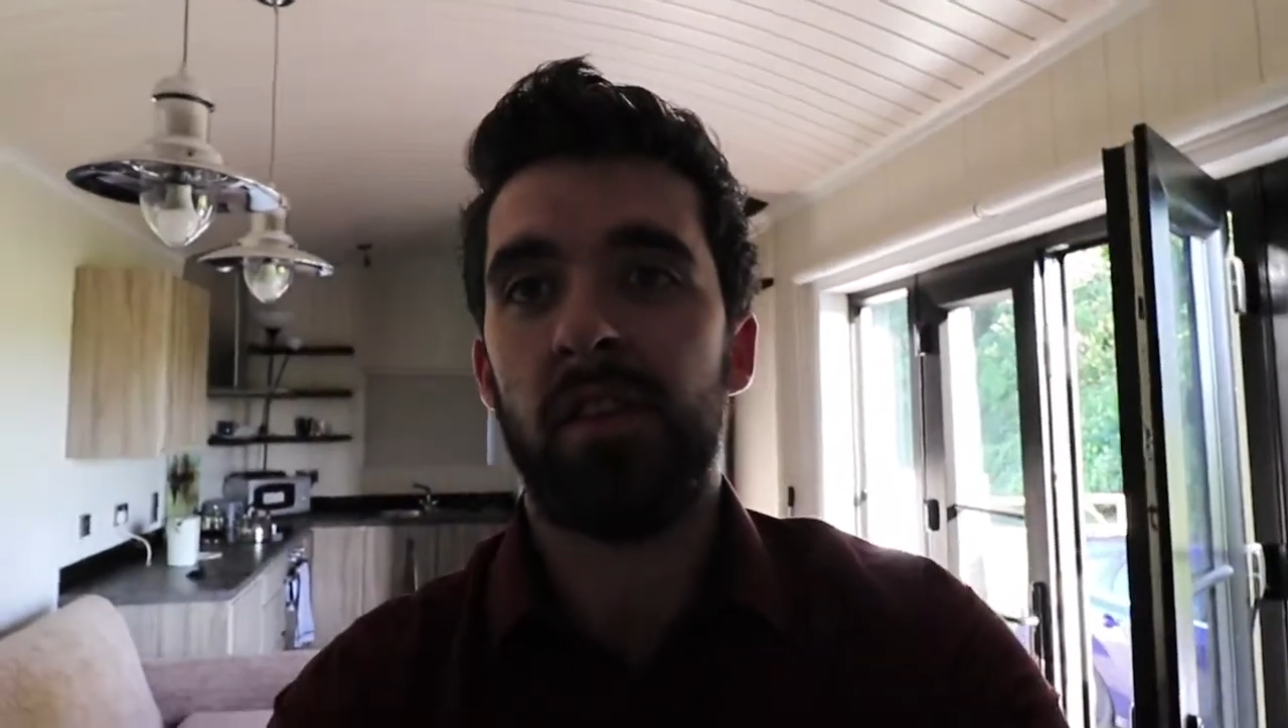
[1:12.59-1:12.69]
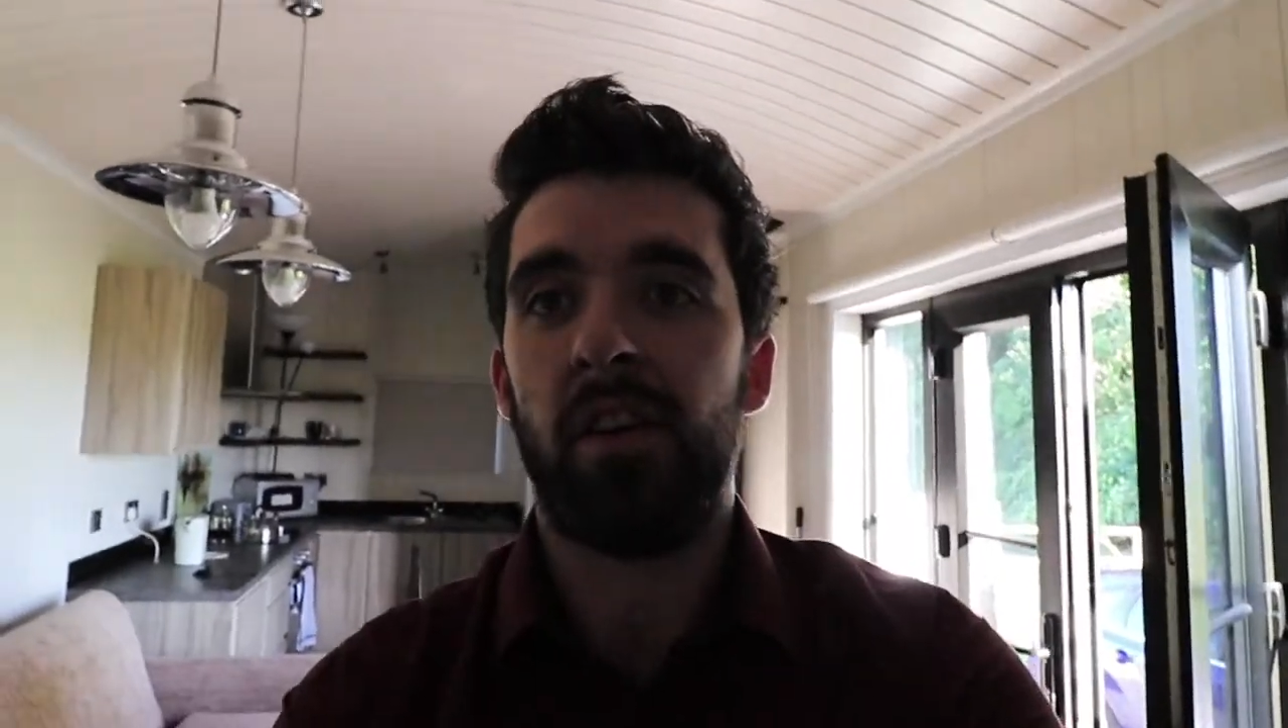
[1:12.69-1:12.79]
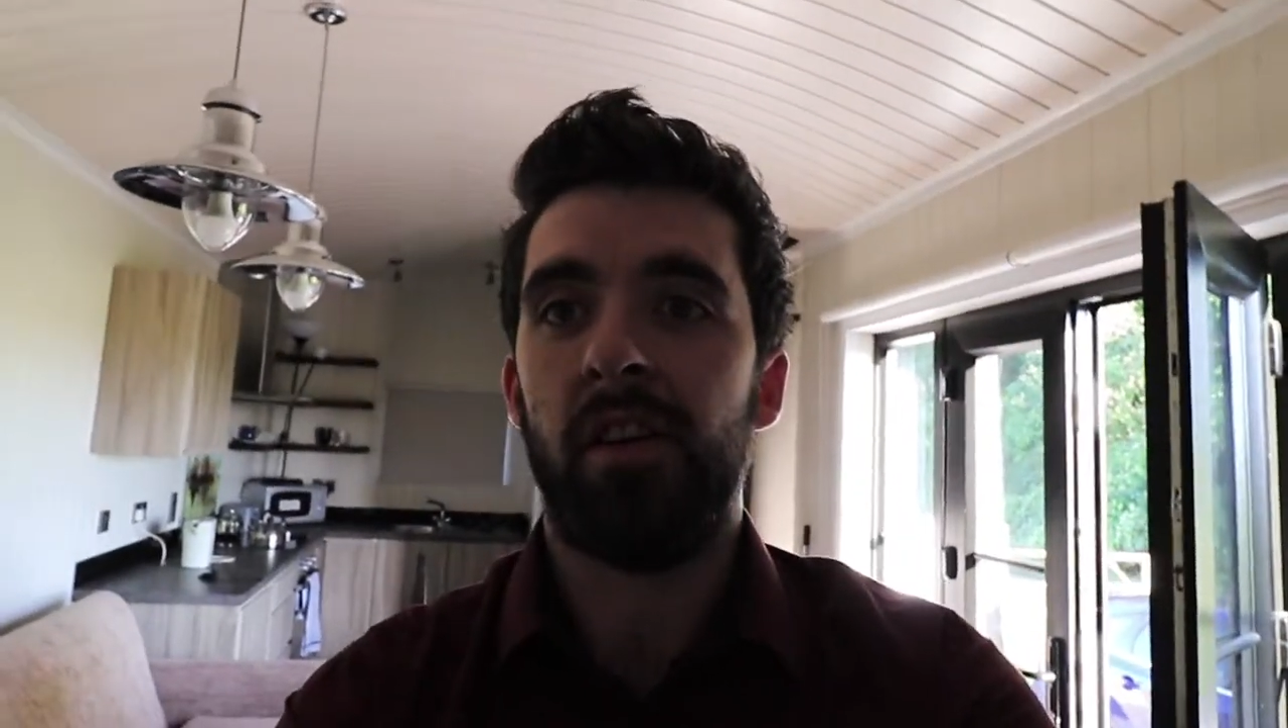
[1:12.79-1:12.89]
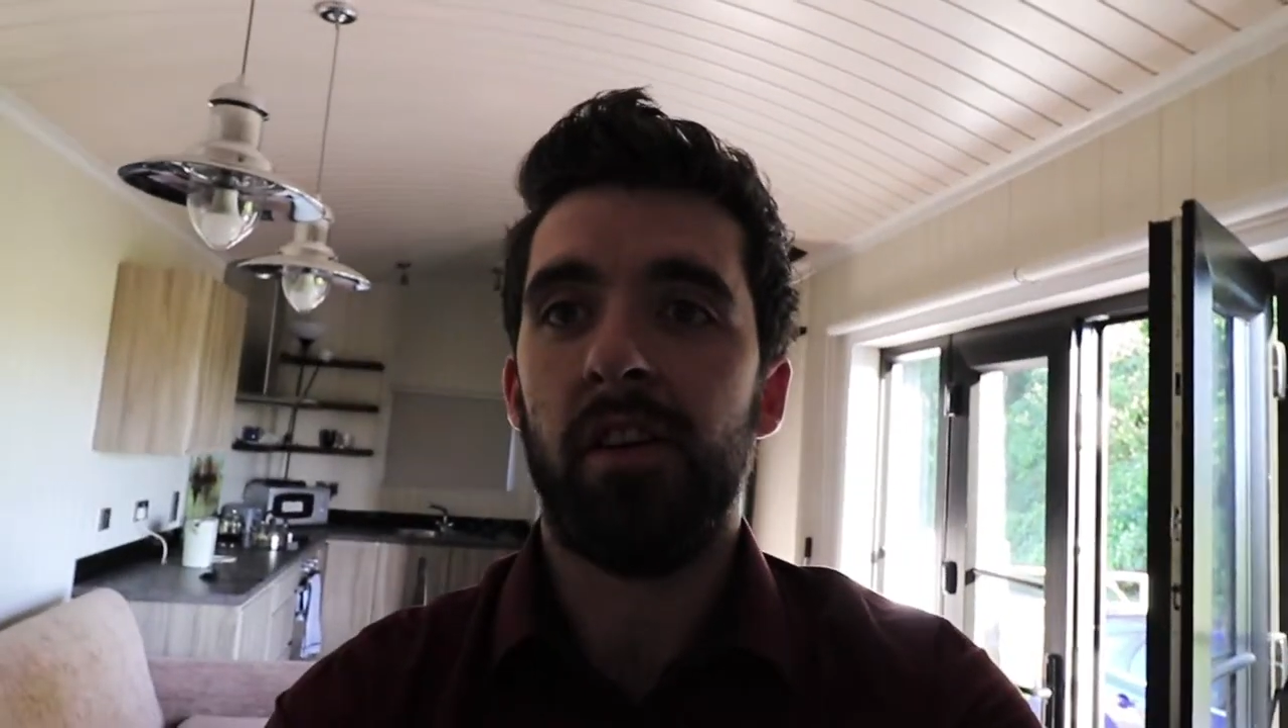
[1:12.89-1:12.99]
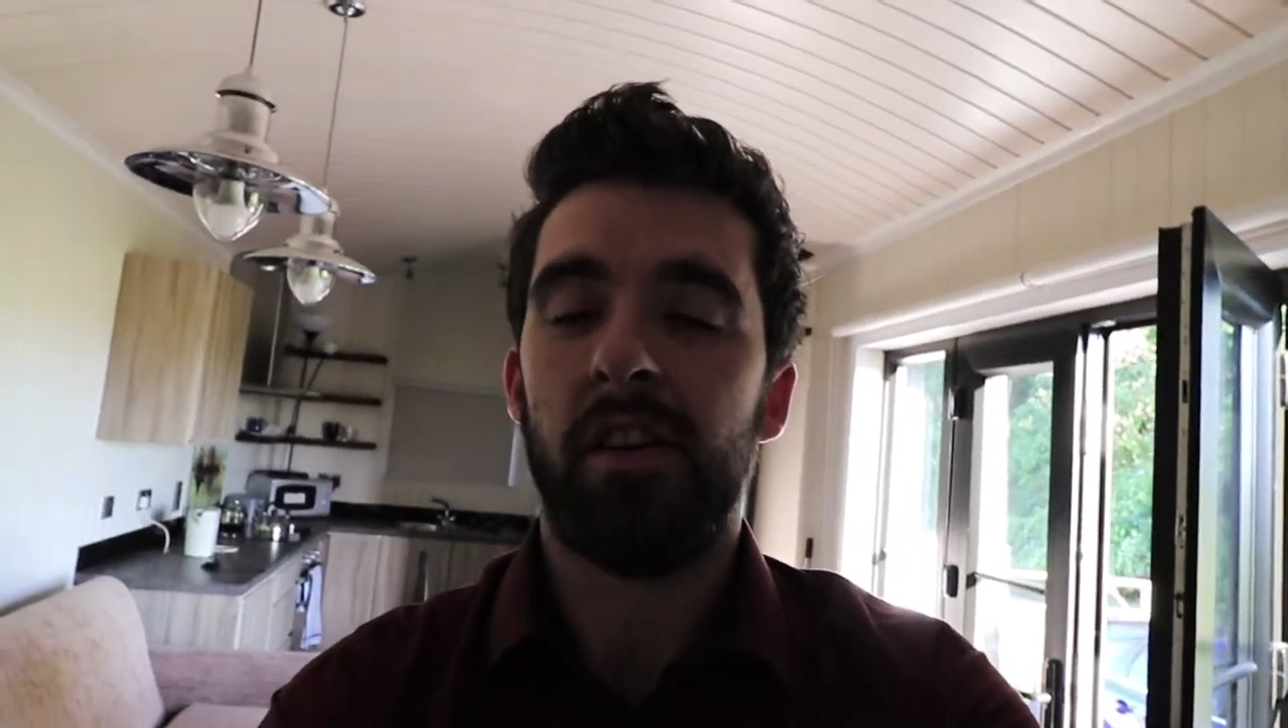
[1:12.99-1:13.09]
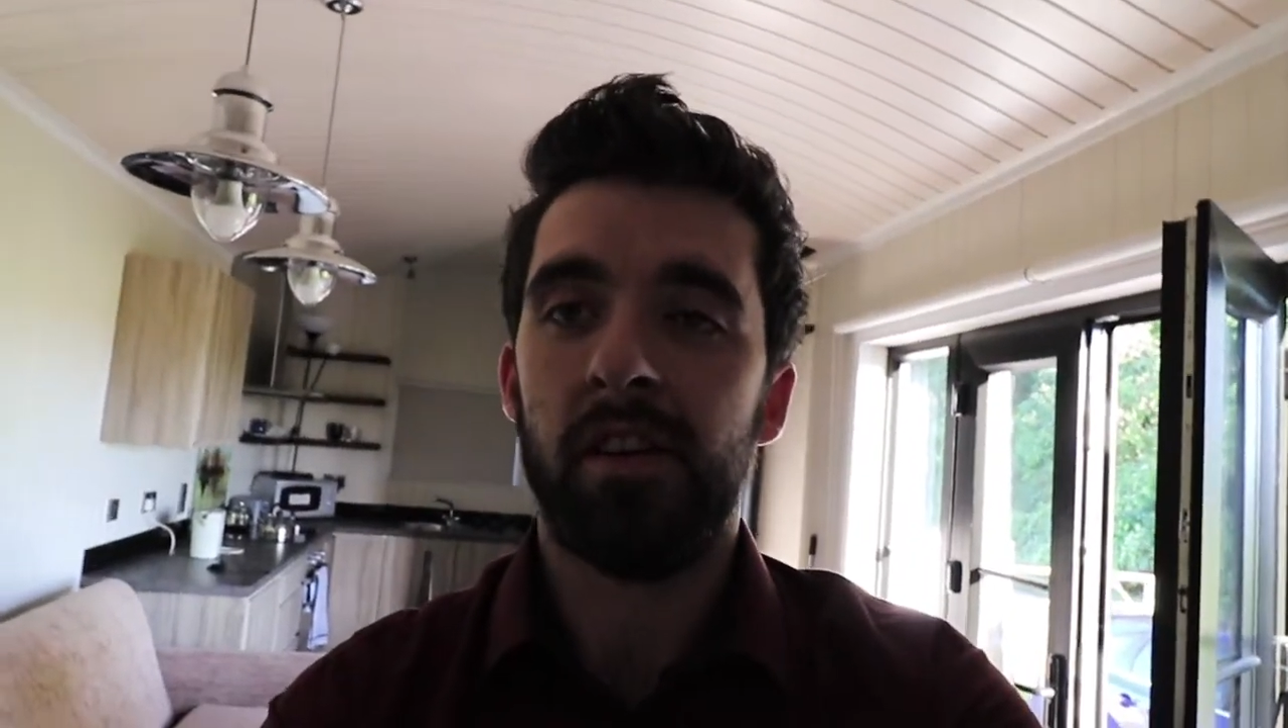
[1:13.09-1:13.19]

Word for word: not